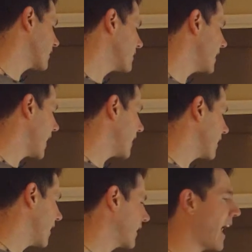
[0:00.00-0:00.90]
say,
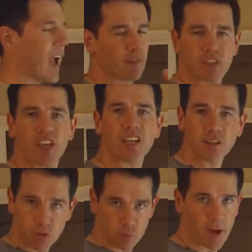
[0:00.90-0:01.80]
like after
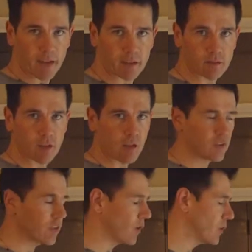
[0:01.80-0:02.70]
each race.
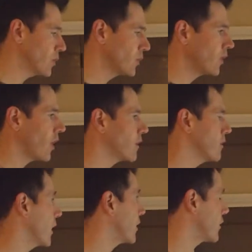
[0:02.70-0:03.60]
So you can kind
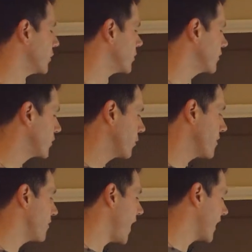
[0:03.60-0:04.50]
of like use this to
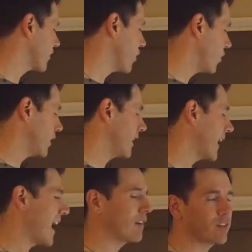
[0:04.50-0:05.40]
reflect on like
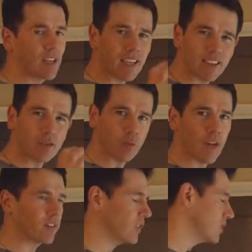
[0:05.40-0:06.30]
after each
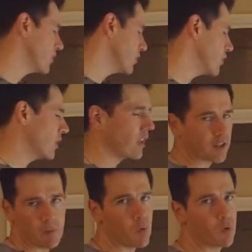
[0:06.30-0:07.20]
race, you know, like
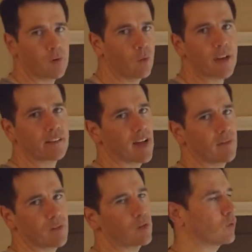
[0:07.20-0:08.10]
your morning race,
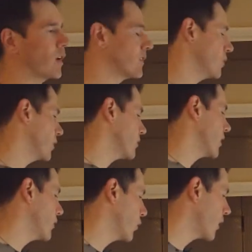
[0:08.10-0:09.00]
afternoon race, so on and
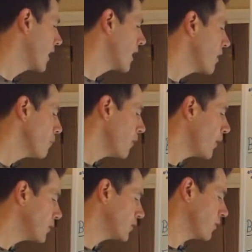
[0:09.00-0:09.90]
so forth.
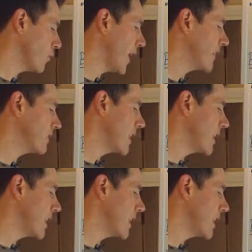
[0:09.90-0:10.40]
Post-race